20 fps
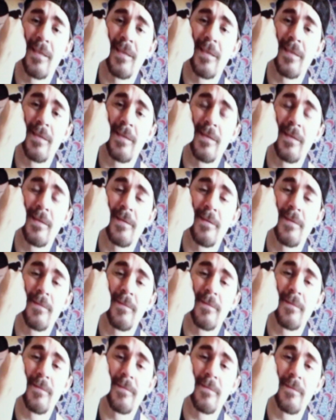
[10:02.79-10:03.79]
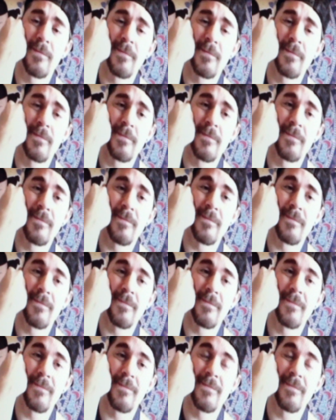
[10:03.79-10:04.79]

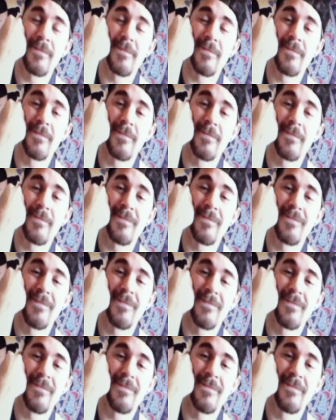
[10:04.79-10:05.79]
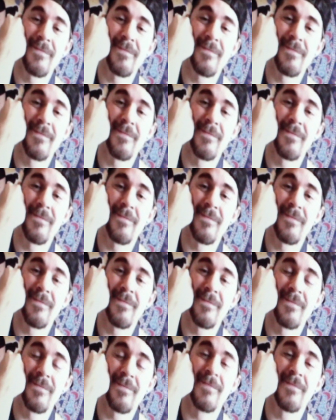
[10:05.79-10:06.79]

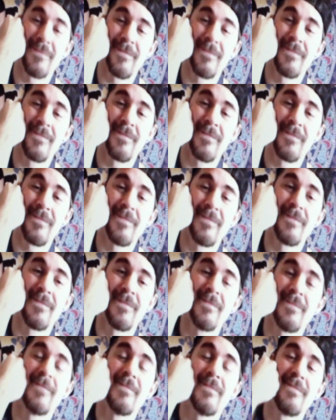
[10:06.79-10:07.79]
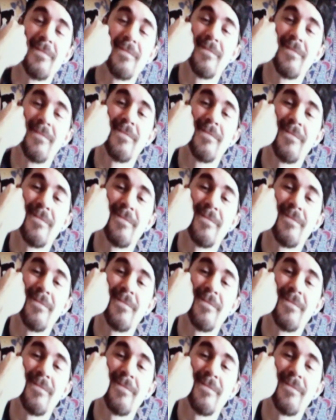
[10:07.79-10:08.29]
(silent)